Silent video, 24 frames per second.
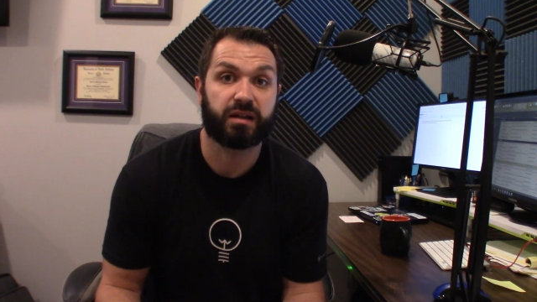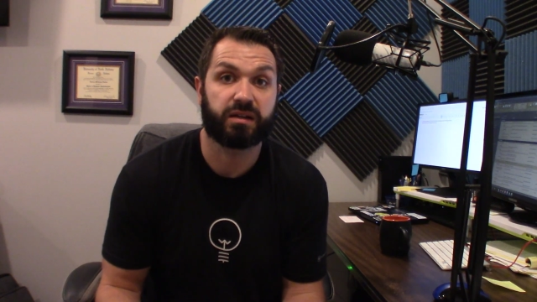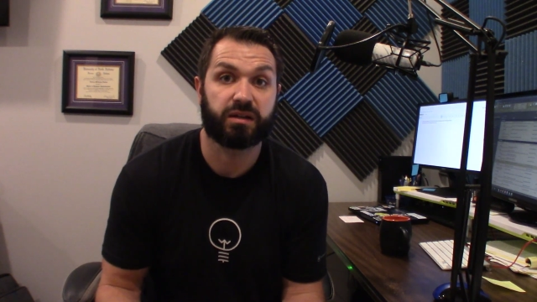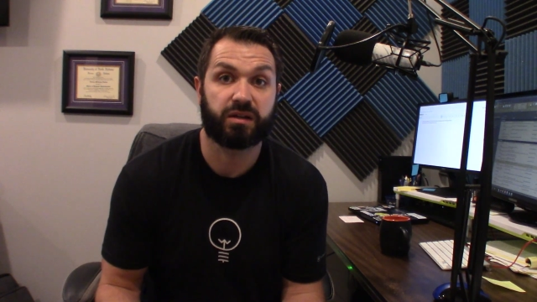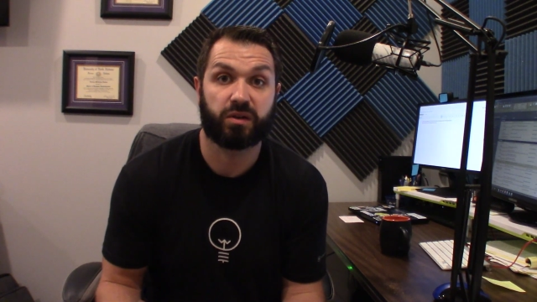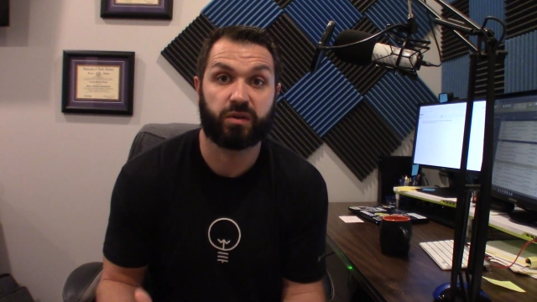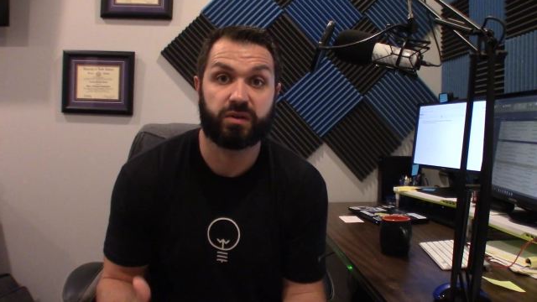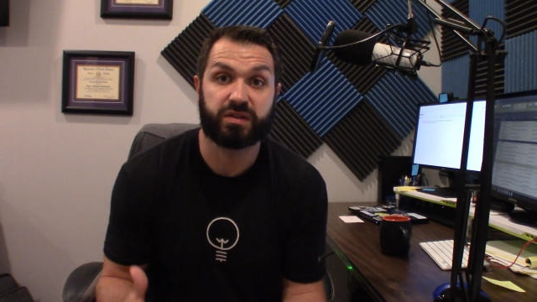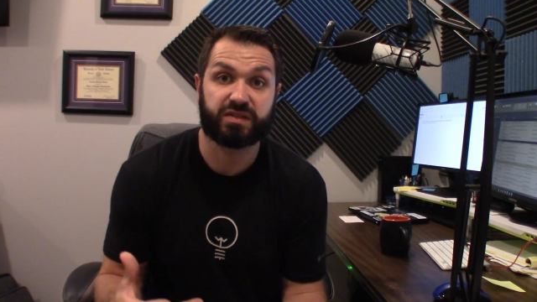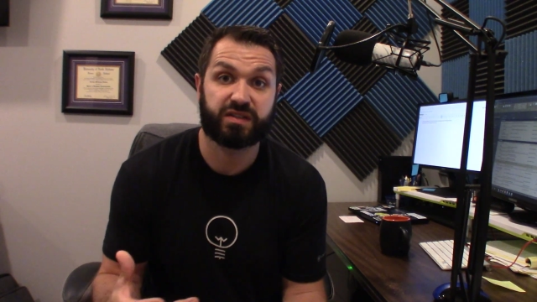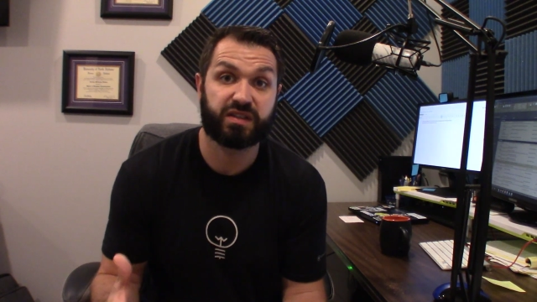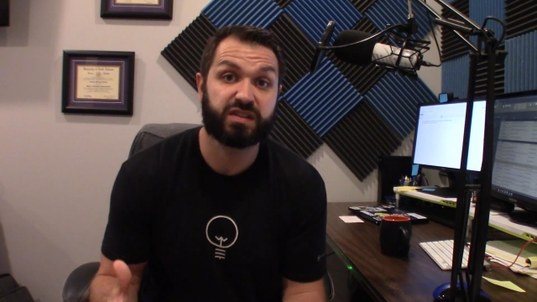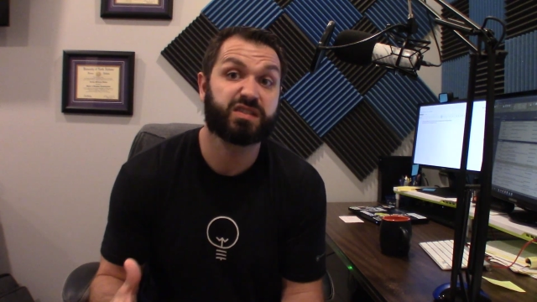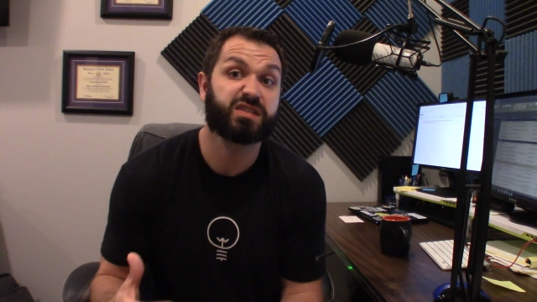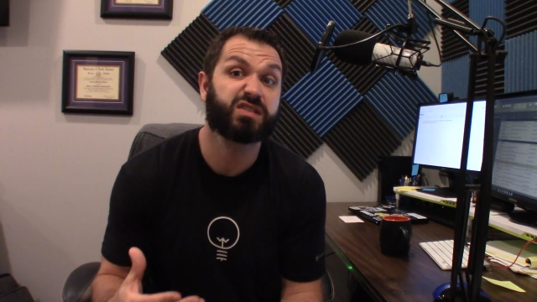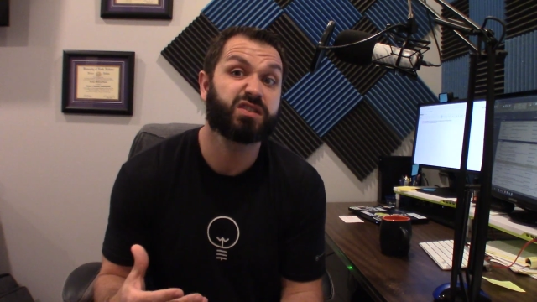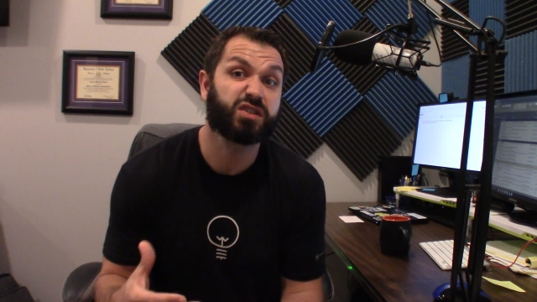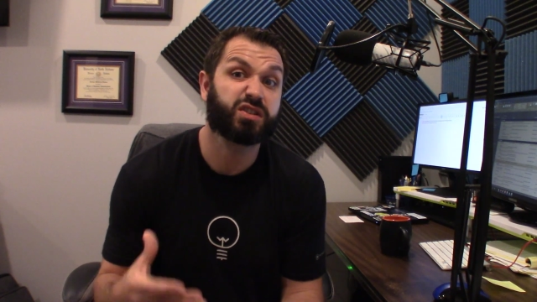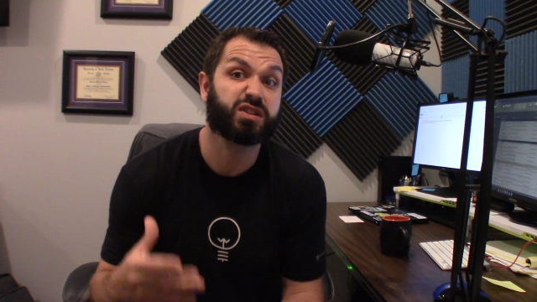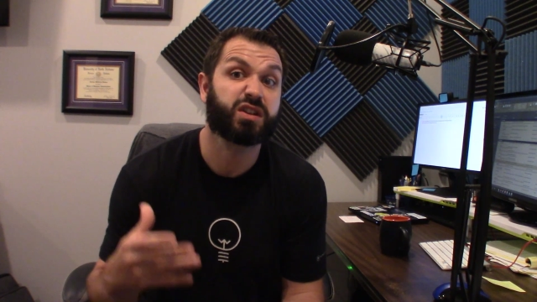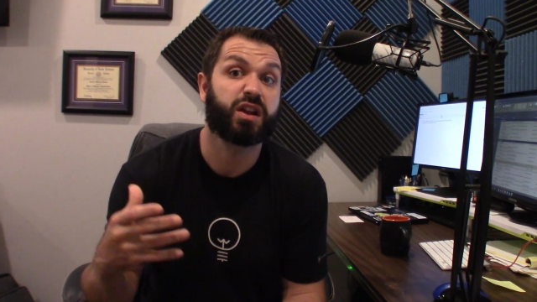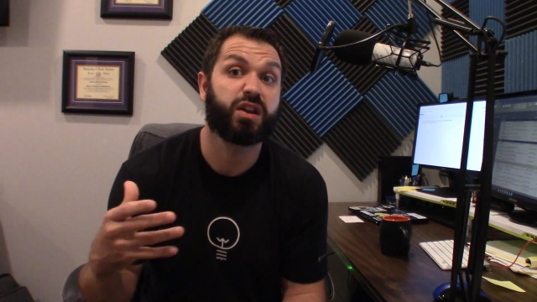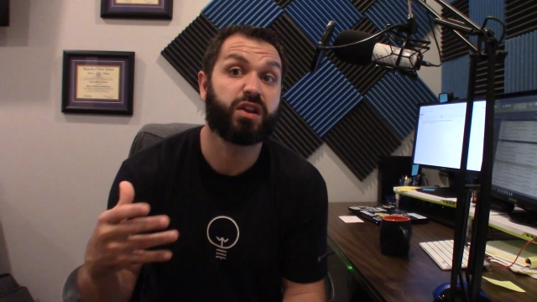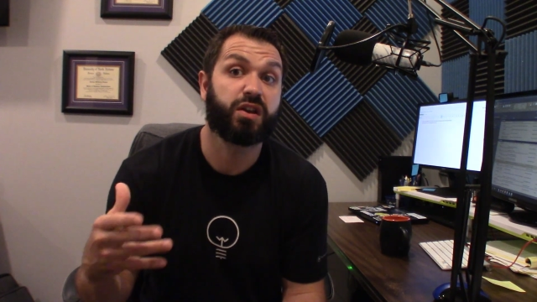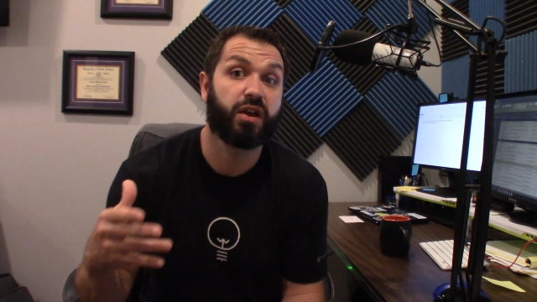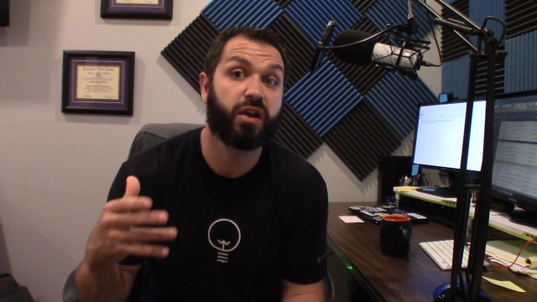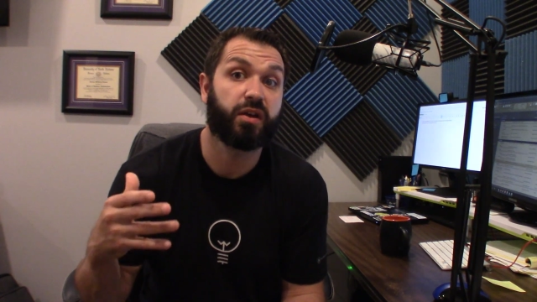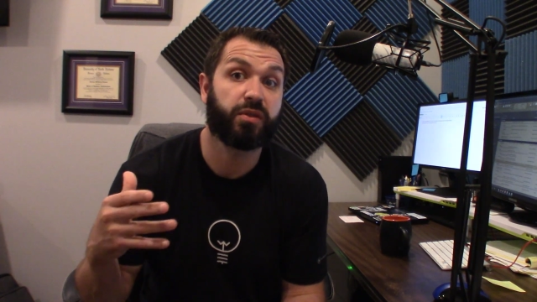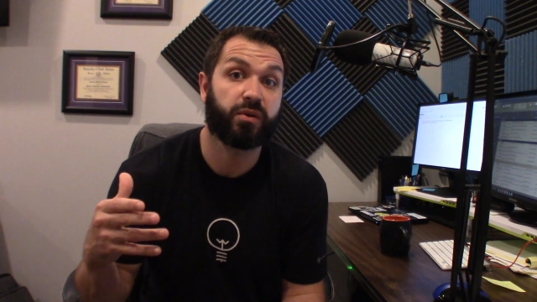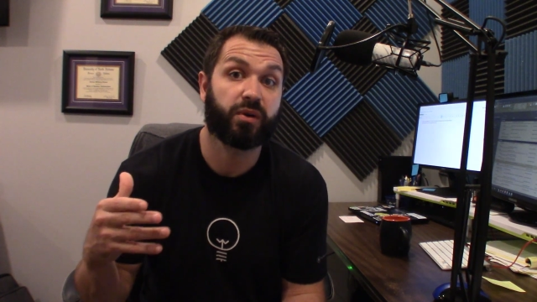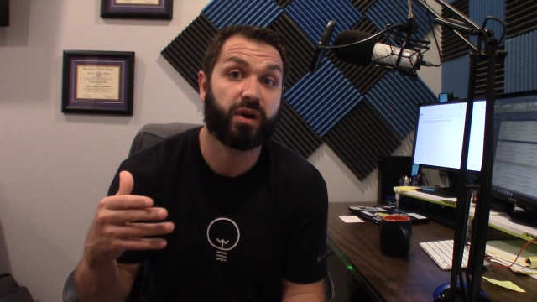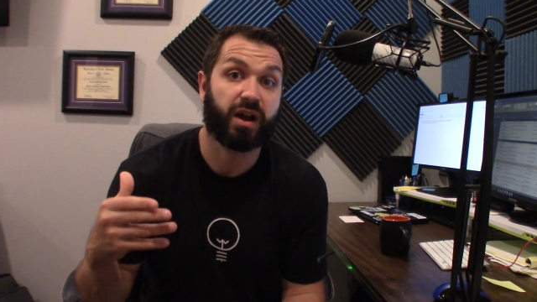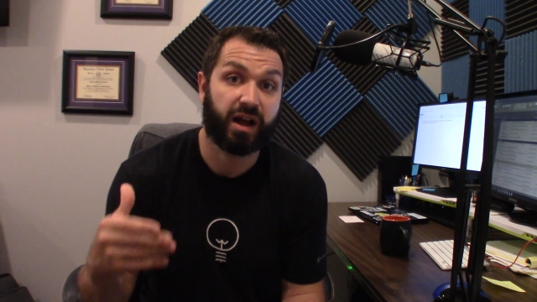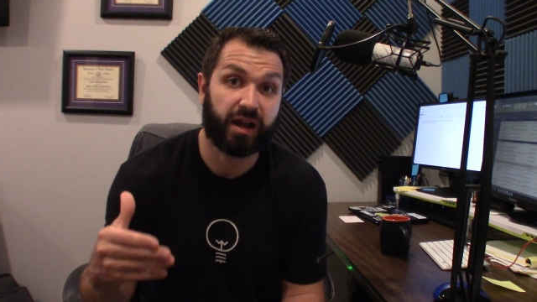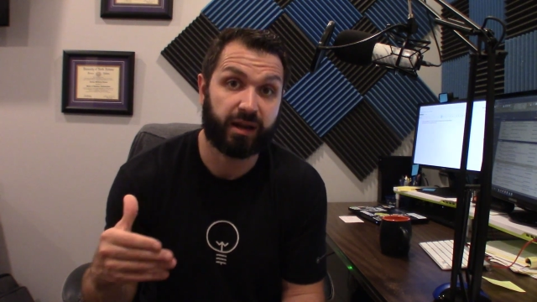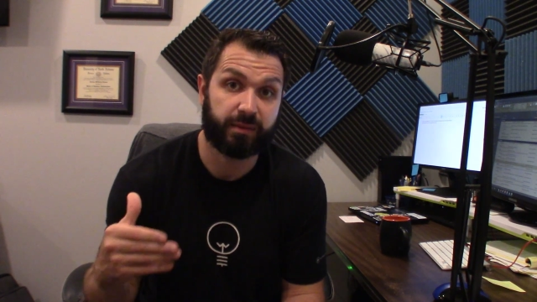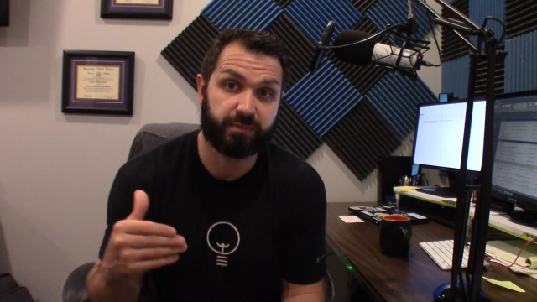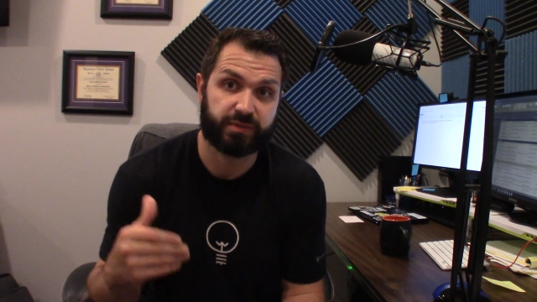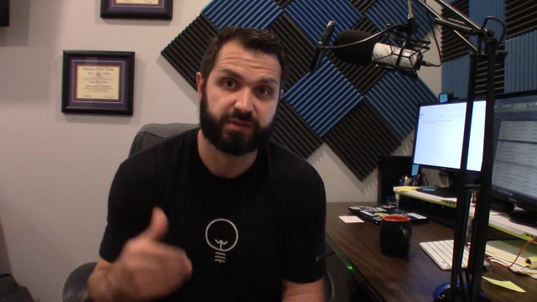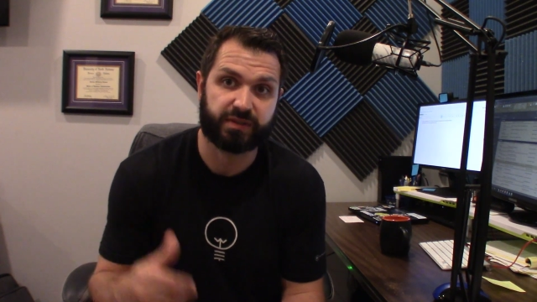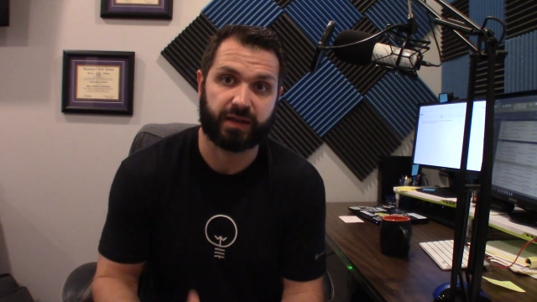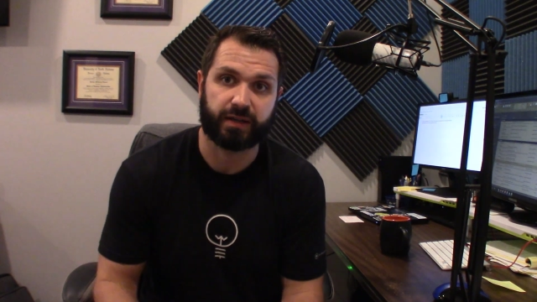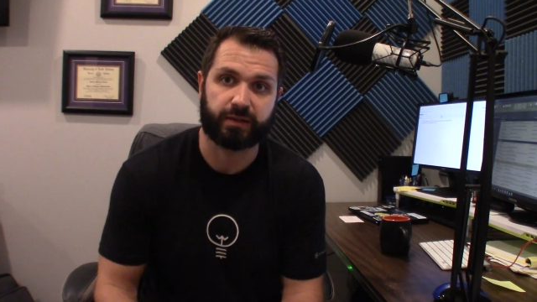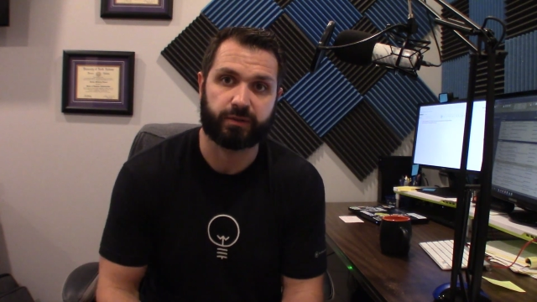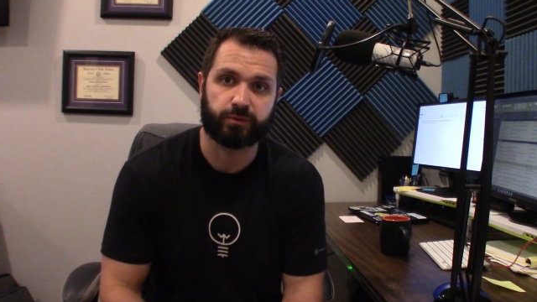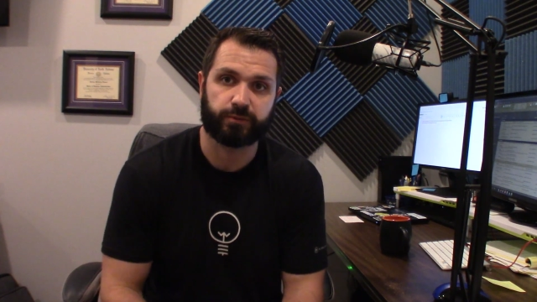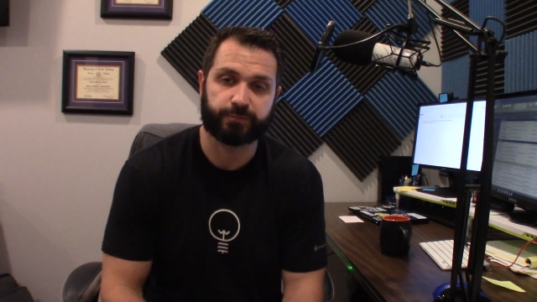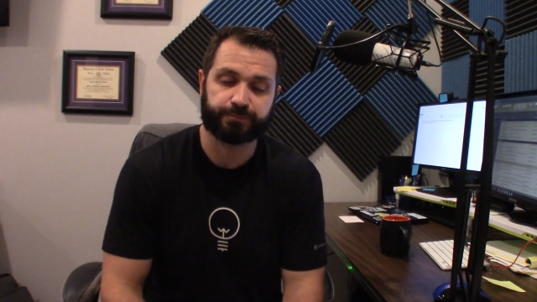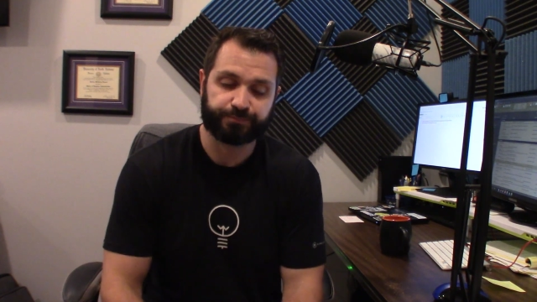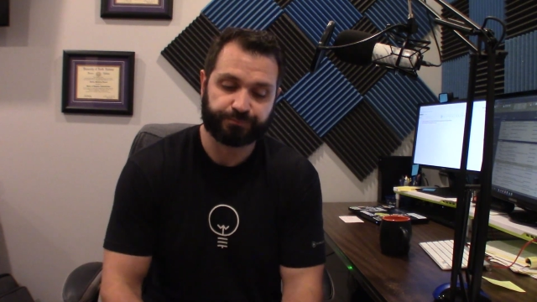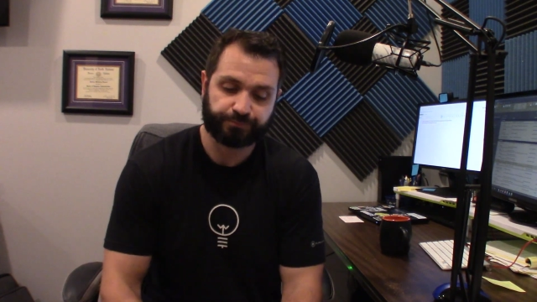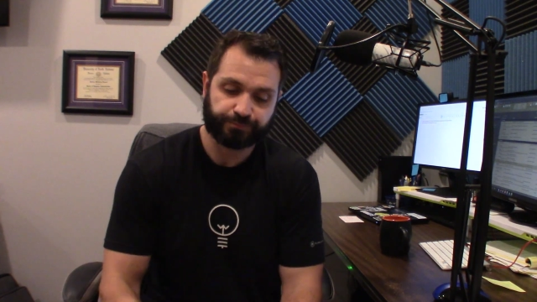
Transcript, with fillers: You know, is this just another hype cycle?